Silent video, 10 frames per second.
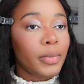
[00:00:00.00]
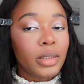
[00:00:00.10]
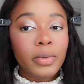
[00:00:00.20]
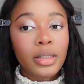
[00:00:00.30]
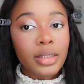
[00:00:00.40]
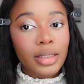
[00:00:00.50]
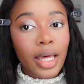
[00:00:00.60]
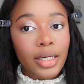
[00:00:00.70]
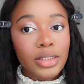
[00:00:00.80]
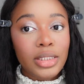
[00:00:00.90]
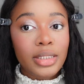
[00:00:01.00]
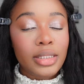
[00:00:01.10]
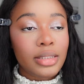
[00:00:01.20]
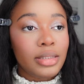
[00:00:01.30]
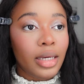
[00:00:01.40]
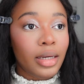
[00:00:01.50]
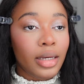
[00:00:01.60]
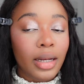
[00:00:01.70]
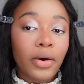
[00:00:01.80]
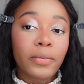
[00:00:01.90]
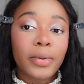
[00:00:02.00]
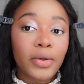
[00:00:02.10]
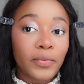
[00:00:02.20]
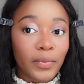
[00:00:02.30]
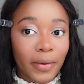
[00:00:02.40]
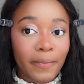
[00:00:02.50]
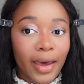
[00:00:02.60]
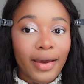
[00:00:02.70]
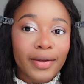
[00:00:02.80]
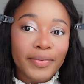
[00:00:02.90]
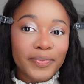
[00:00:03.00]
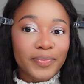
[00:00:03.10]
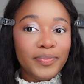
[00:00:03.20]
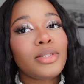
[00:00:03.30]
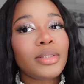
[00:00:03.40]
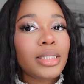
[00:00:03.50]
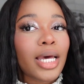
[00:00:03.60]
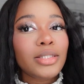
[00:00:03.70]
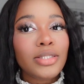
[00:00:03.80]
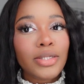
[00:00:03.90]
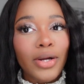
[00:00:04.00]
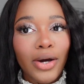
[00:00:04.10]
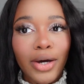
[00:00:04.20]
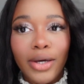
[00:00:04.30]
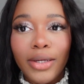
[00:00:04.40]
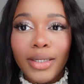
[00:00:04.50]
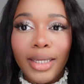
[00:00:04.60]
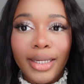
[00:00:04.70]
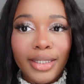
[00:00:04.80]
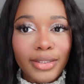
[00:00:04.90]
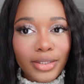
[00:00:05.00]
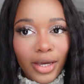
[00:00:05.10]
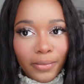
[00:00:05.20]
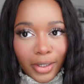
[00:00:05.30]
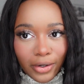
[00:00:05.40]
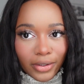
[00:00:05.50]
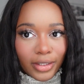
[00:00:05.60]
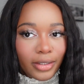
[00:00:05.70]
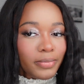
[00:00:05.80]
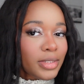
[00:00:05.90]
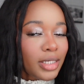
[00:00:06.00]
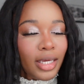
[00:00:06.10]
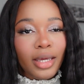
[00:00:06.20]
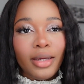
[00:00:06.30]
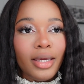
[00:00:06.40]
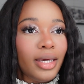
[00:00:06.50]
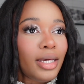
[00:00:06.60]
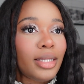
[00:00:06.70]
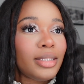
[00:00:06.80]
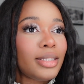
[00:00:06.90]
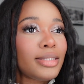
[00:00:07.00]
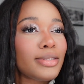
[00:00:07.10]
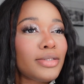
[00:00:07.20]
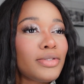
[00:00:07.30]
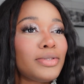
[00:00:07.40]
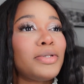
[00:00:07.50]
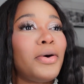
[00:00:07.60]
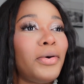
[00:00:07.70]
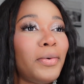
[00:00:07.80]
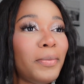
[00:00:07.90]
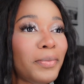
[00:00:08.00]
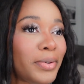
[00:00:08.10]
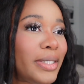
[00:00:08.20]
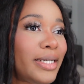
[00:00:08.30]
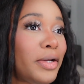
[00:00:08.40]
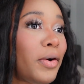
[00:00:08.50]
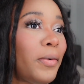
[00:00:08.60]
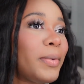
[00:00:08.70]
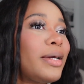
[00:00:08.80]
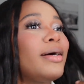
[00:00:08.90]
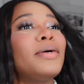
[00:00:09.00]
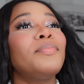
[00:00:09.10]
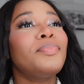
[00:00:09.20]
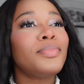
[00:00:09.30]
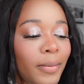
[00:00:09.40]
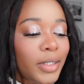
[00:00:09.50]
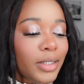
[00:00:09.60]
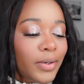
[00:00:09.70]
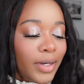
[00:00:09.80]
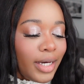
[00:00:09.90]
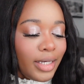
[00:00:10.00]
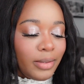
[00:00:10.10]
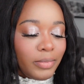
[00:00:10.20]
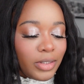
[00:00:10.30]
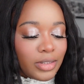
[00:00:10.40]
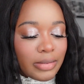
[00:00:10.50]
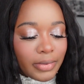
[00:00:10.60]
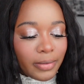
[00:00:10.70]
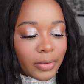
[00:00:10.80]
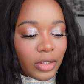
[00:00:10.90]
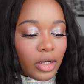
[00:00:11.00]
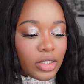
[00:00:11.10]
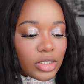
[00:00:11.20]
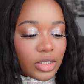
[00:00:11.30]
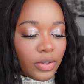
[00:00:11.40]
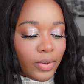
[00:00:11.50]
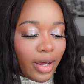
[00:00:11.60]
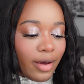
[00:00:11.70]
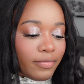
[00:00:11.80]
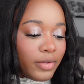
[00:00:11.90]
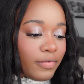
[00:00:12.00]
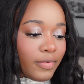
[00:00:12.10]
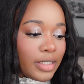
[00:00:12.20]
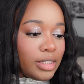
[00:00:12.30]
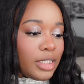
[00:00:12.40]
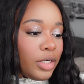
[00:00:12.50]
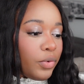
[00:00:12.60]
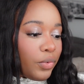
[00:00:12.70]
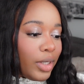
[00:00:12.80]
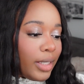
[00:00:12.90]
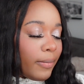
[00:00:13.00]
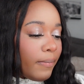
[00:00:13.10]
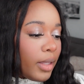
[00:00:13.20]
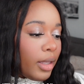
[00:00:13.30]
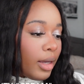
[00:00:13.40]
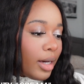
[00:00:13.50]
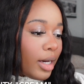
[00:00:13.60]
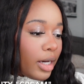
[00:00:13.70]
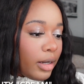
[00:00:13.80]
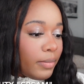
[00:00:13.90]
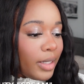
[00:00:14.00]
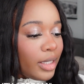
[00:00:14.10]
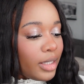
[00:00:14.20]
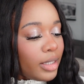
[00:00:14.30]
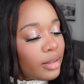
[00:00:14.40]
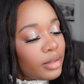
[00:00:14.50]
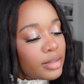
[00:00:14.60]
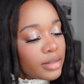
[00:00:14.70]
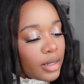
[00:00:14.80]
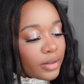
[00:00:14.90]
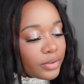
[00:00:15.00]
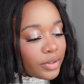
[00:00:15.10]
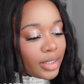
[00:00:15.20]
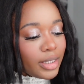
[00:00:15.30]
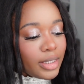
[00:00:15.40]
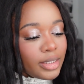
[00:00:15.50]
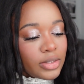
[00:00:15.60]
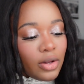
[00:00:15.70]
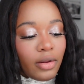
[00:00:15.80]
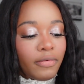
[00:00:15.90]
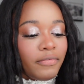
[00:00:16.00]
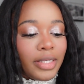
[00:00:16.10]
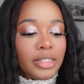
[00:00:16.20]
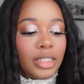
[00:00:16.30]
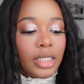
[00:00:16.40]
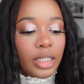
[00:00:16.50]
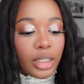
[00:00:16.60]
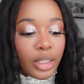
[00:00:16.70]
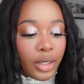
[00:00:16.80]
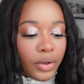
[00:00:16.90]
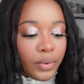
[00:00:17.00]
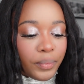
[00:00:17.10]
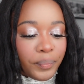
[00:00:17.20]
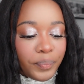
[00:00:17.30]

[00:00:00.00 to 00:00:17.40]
gonna put on the lashes and I'll be right back. So the lashes are on and I took out my hair clips. and this looks so pretty. Oh my god. I'm gonna go ahead and put on some lip gloss. So I have the Fenty Cream, and this color is called Fenty Glow.